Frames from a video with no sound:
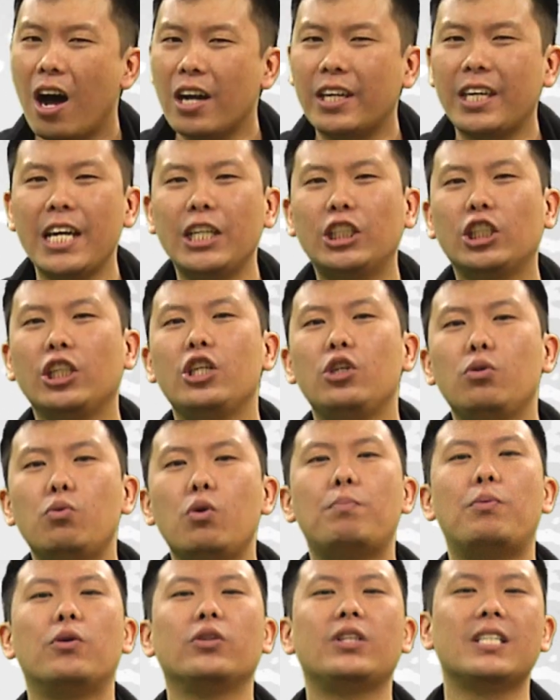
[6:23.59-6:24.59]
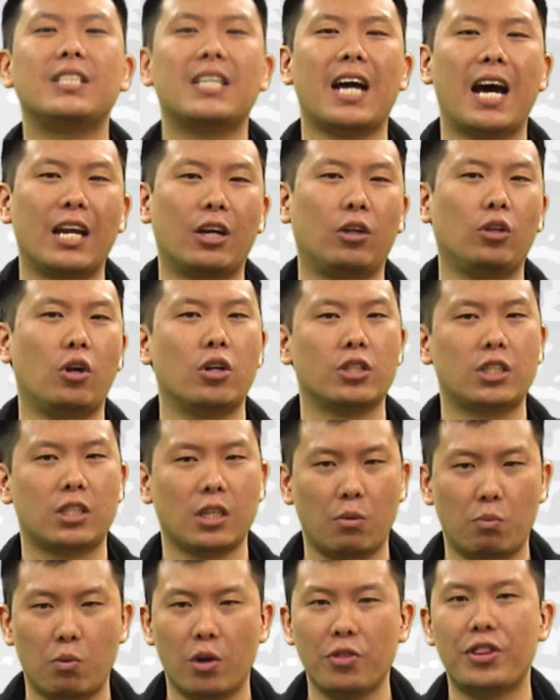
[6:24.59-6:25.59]
Occasionally you would put the title on
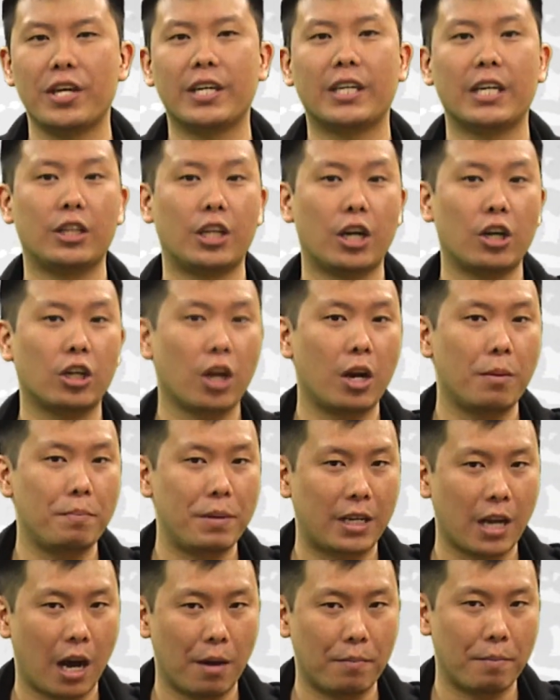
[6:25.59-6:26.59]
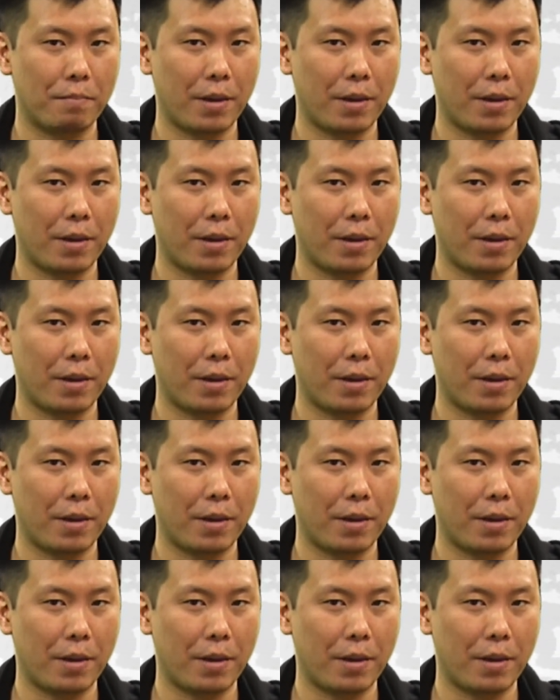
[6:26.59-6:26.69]
someone thinking they're going to become